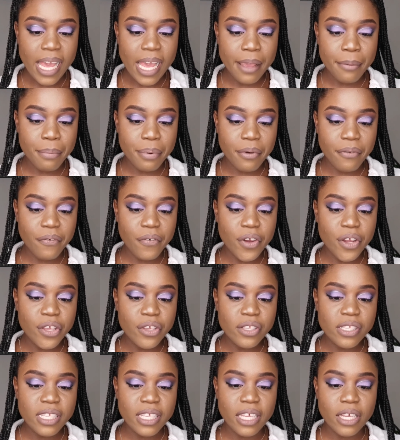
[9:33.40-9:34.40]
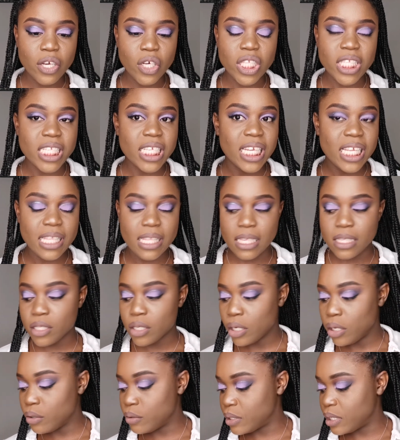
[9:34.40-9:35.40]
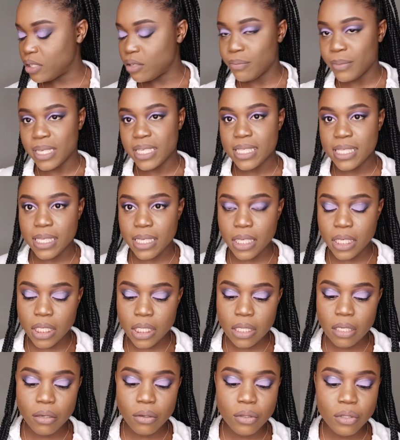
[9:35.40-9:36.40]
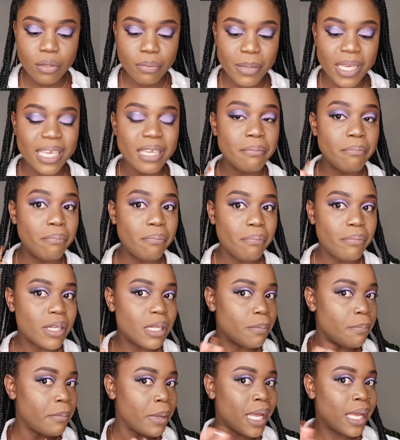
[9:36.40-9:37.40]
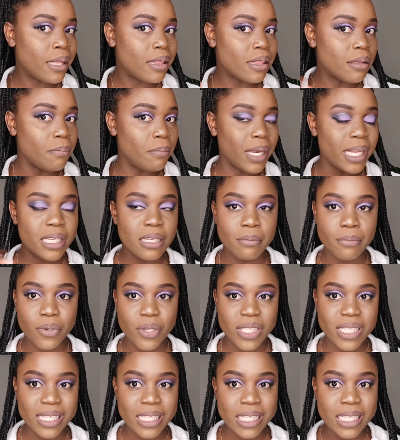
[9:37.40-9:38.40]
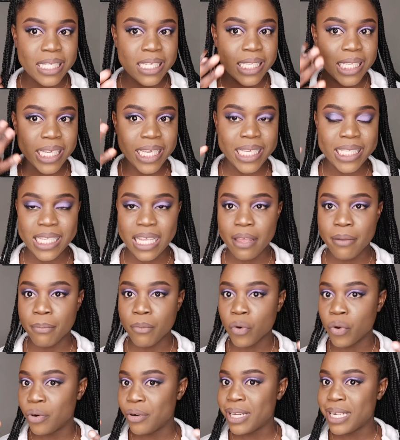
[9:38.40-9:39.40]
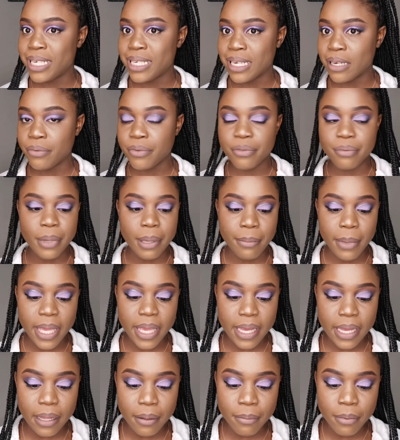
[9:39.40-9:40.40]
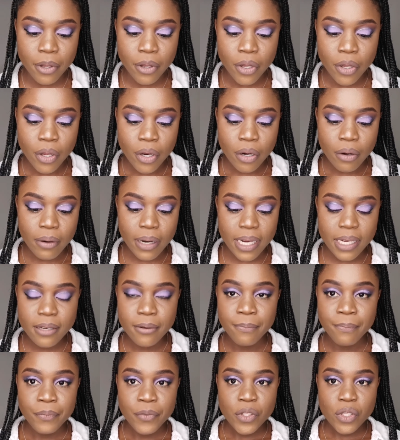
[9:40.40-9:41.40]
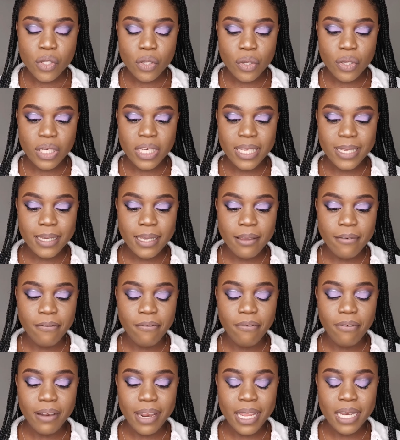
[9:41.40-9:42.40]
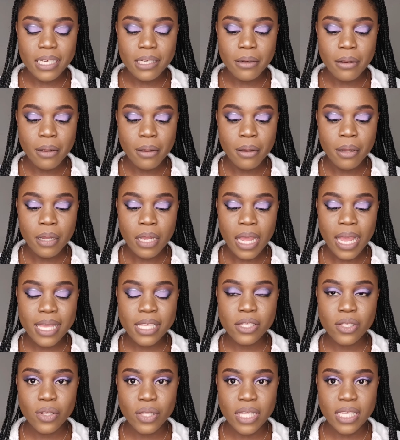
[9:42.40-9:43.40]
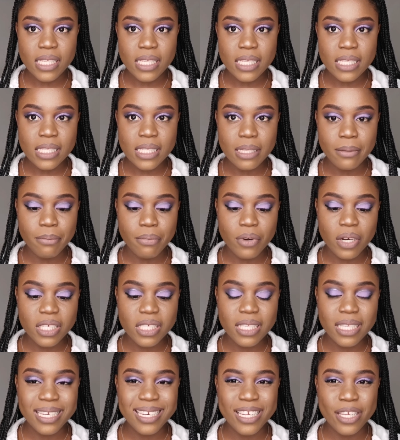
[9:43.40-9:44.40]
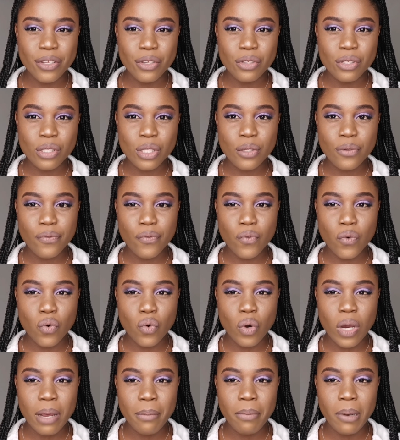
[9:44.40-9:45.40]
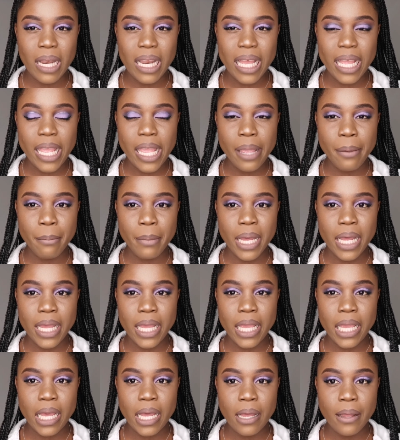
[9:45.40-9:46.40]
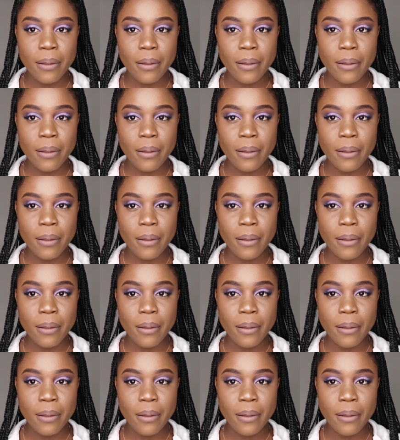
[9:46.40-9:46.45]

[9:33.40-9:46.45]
I prefer using a concealer that's closer to my skin tone to make the blending process easier, as I'm already done with my makeup, right? So you take a flat, so this is the brush that I use for applying my